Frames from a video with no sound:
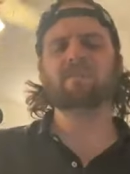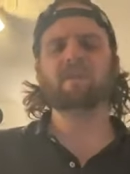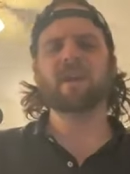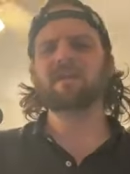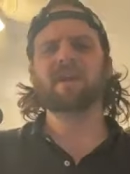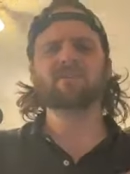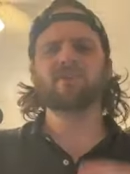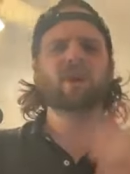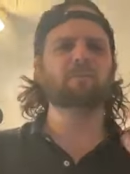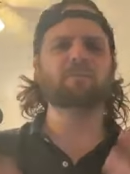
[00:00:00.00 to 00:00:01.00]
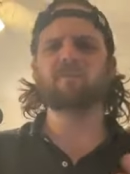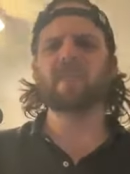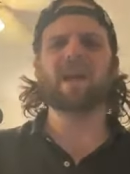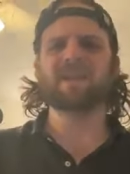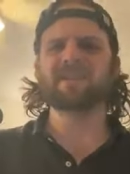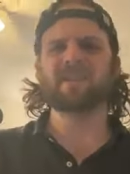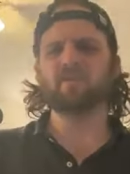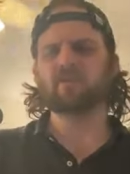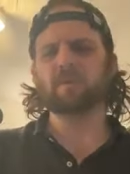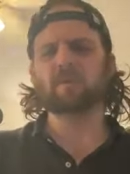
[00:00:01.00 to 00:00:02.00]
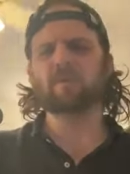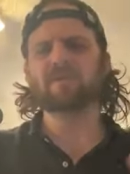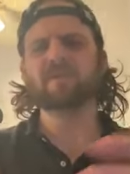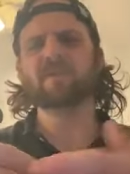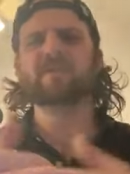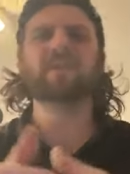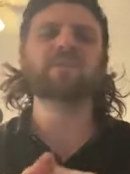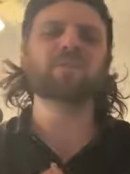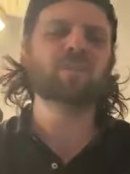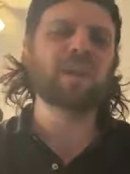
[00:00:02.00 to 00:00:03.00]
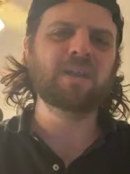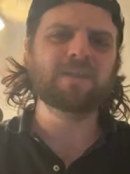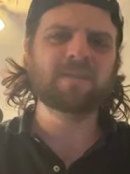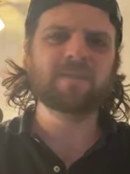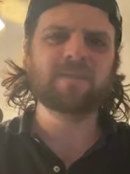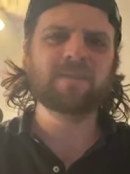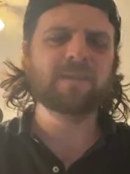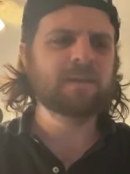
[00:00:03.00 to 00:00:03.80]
But I, I try to help people relax, and I wish people didn't think so negatively